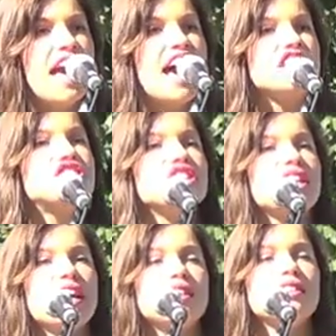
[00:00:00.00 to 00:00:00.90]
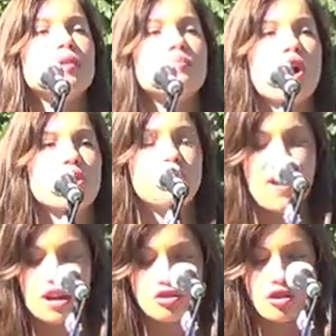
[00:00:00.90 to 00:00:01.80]
and genetically
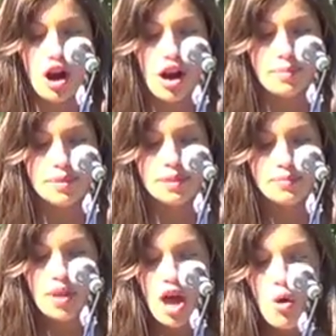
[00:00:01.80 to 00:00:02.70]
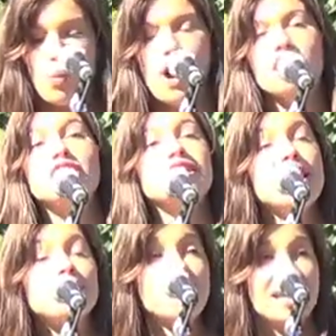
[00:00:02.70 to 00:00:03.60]
modified crops while
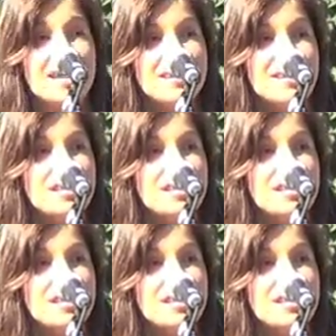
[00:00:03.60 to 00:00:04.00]
claiming